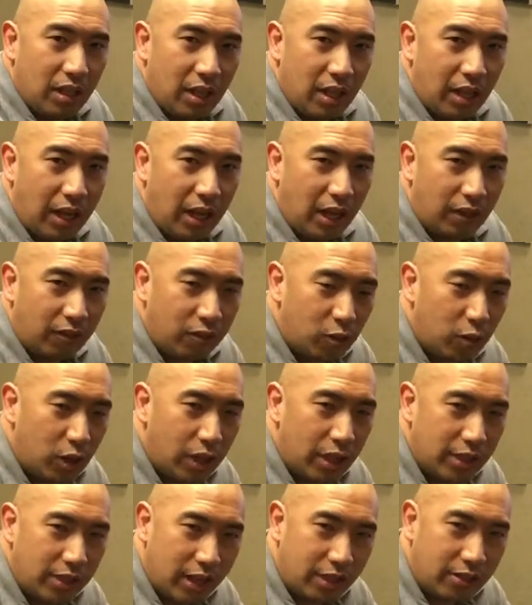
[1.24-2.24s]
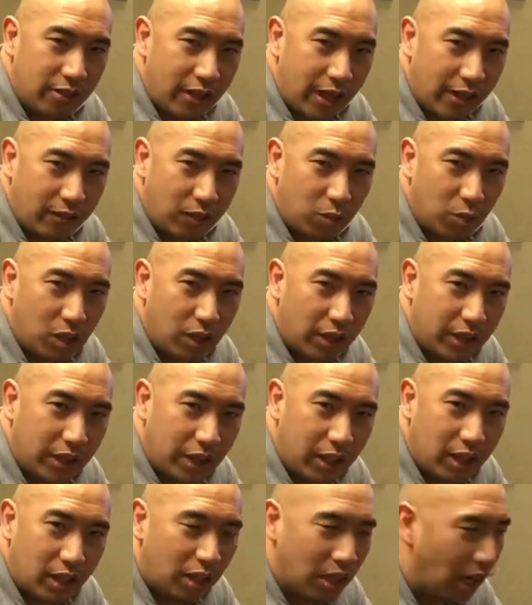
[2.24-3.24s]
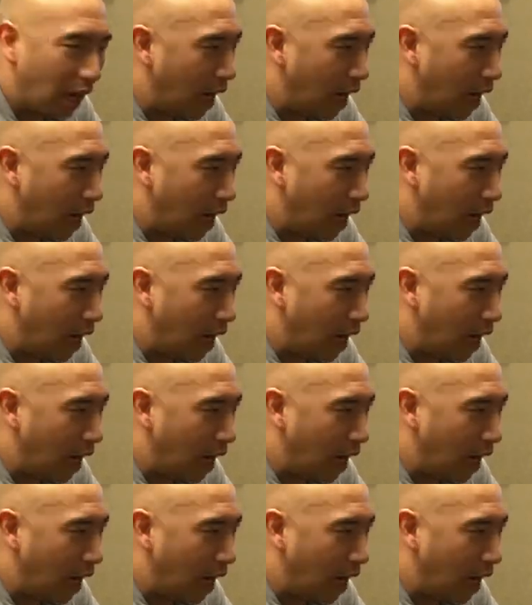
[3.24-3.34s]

Hey everyone, Dr. David Wong here.